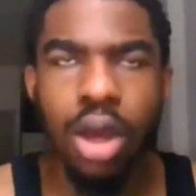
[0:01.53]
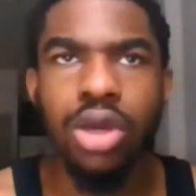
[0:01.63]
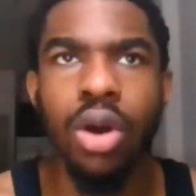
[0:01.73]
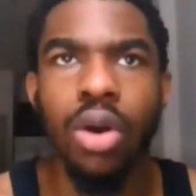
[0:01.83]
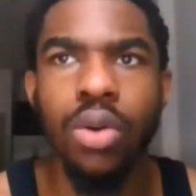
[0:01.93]

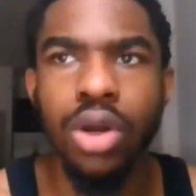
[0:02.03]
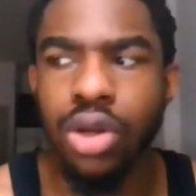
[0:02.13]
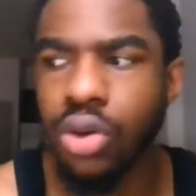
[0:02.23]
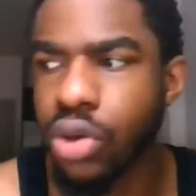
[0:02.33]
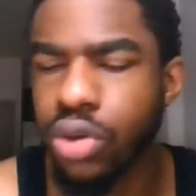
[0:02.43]
Yo, what it
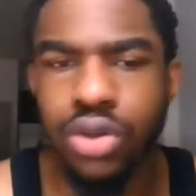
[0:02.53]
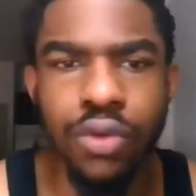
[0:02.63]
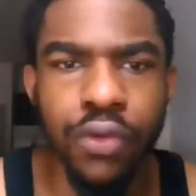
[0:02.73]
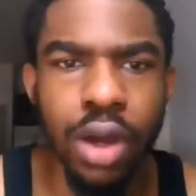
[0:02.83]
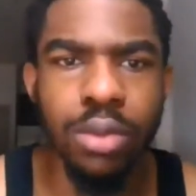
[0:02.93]
do,
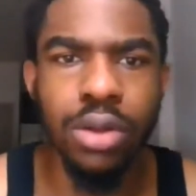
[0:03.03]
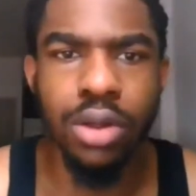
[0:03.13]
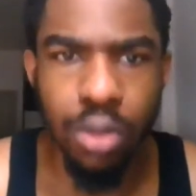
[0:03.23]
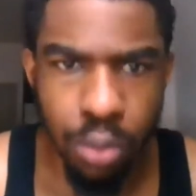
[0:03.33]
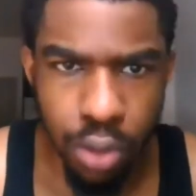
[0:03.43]
YouTube
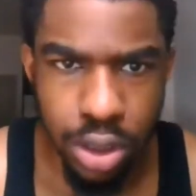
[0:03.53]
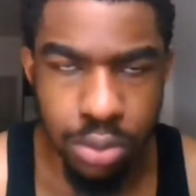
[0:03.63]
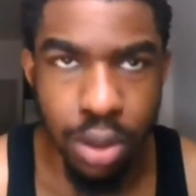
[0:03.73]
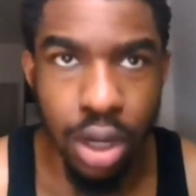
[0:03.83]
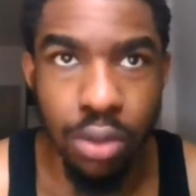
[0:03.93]
family? Your boy
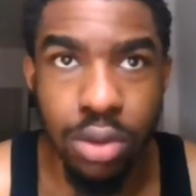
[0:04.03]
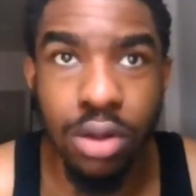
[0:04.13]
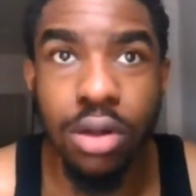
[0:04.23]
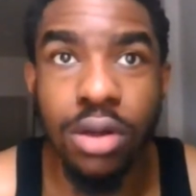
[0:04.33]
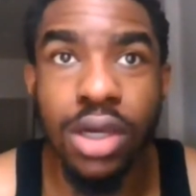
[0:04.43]
is back with
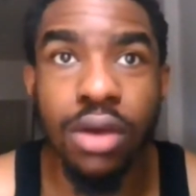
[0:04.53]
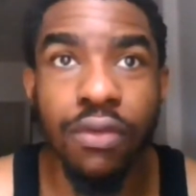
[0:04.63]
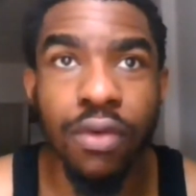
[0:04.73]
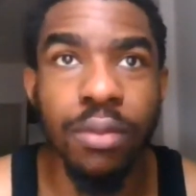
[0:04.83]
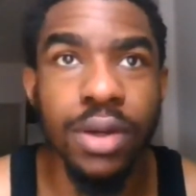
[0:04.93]
another
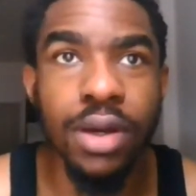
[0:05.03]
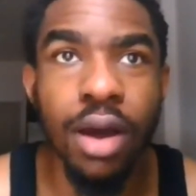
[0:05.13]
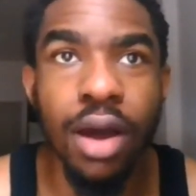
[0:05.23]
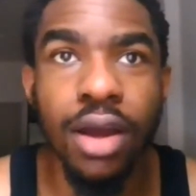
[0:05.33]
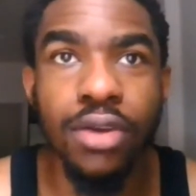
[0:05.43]
gift from
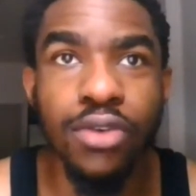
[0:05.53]
God.